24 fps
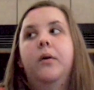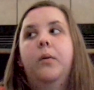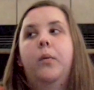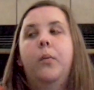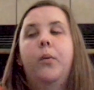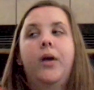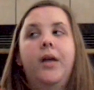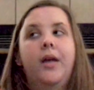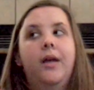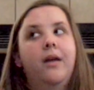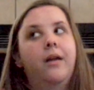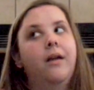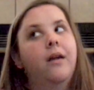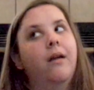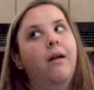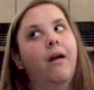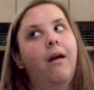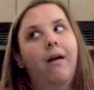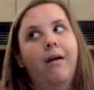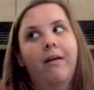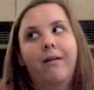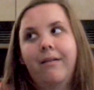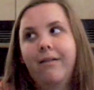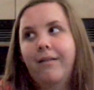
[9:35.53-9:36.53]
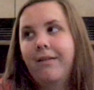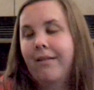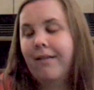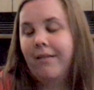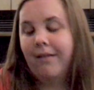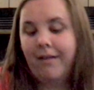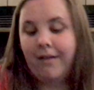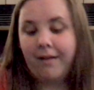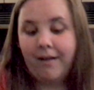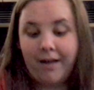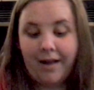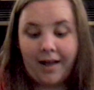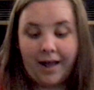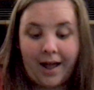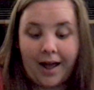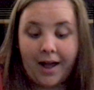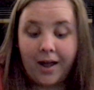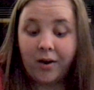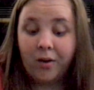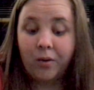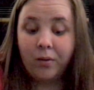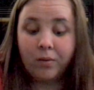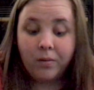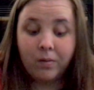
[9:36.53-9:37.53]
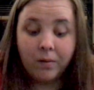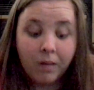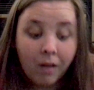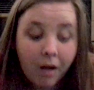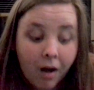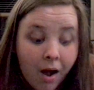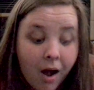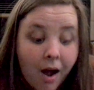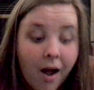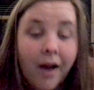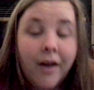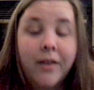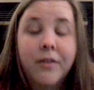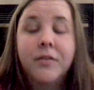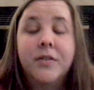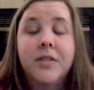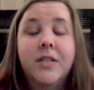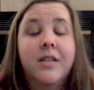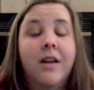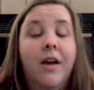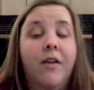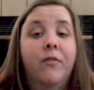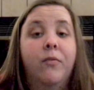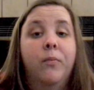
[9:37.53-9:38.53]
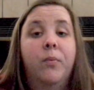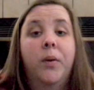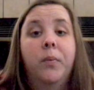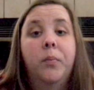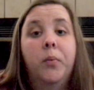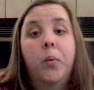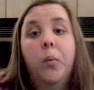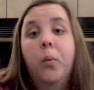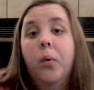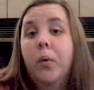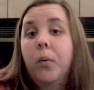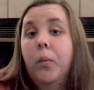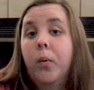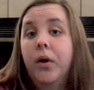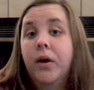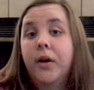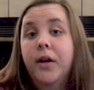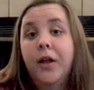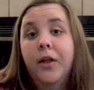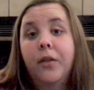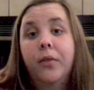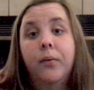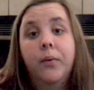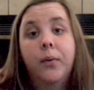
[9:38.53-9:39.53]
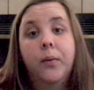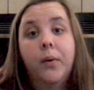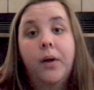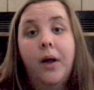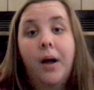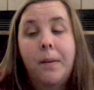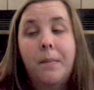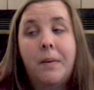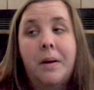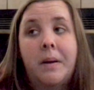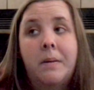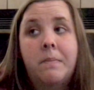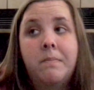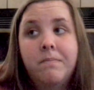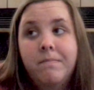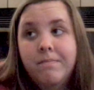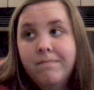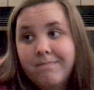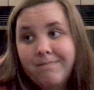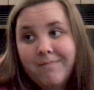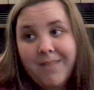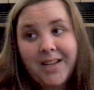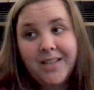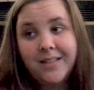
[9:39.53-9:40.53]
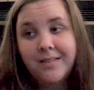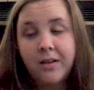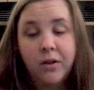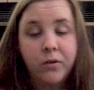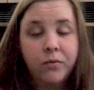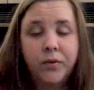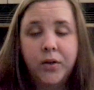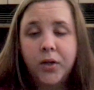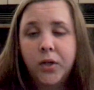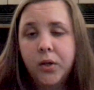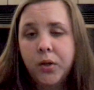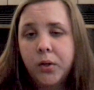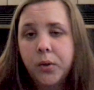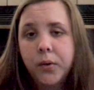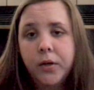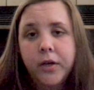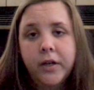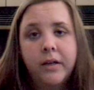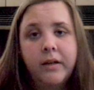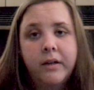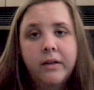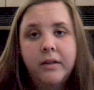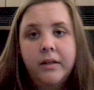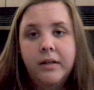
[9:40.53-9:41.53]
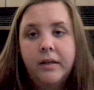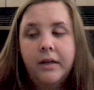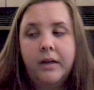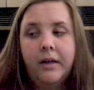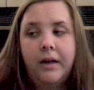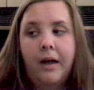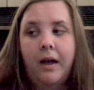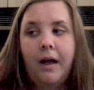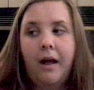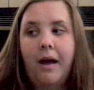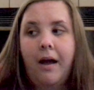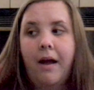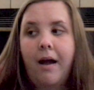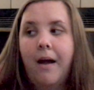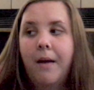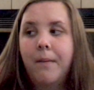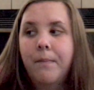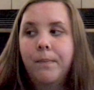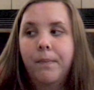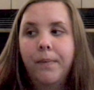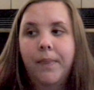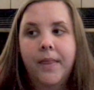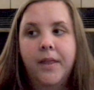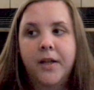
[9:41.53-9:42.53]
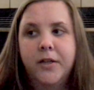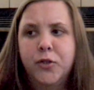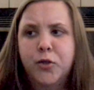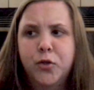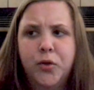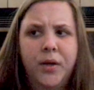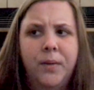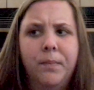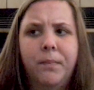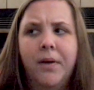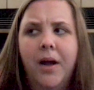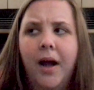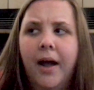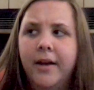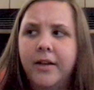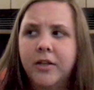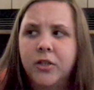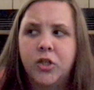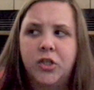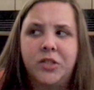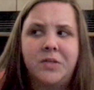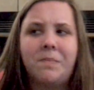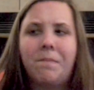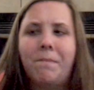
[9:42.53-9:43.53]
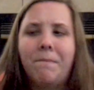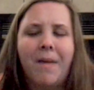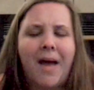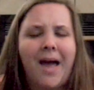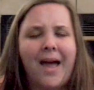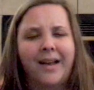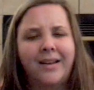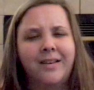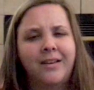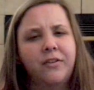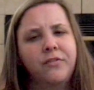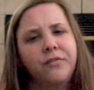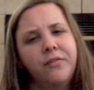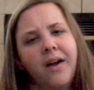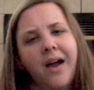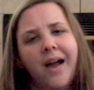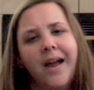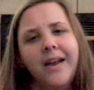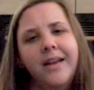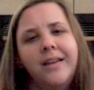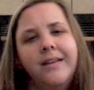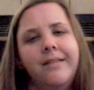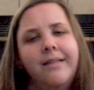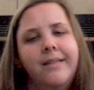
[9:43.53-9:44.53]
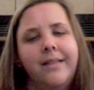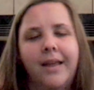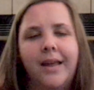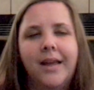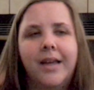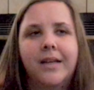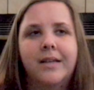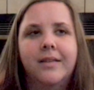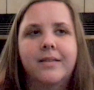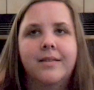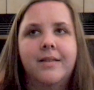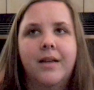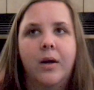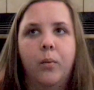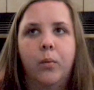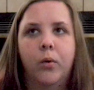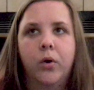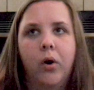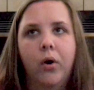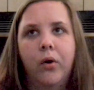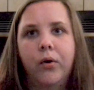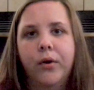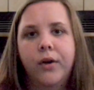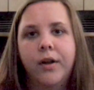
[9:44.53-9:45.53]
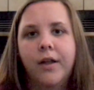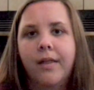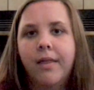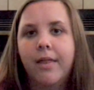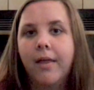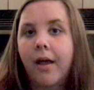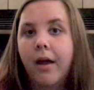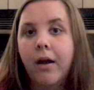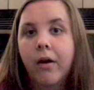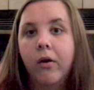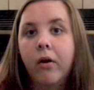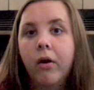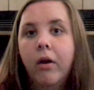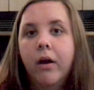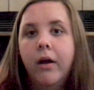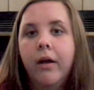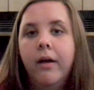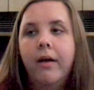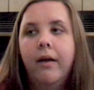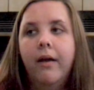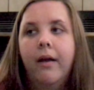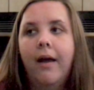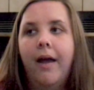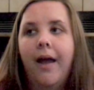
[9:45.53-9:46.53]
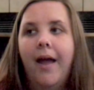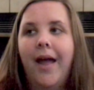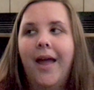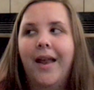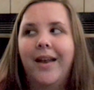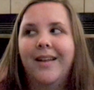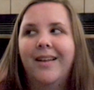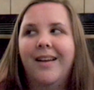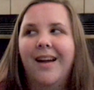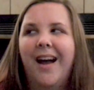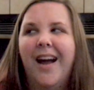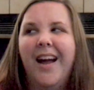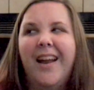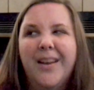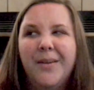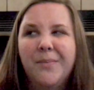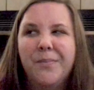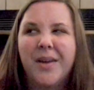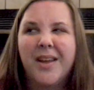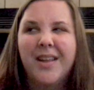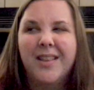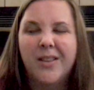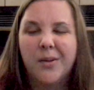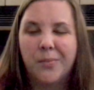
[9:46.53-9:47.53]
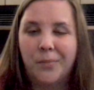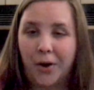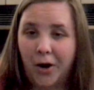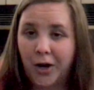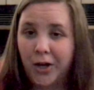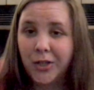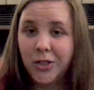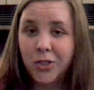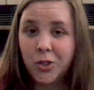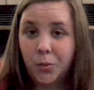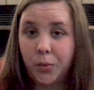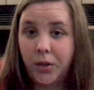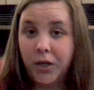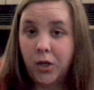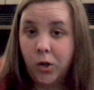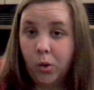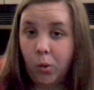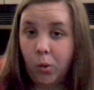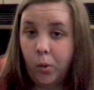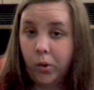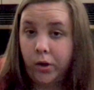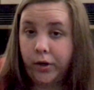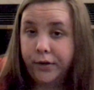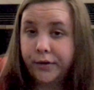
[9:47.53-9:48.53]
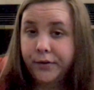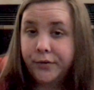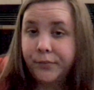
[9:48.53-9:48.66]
We had a lot of stuff people were working through come up, myself included. The trip kind of just magnified things that were already there and kind of made them hard to ignore.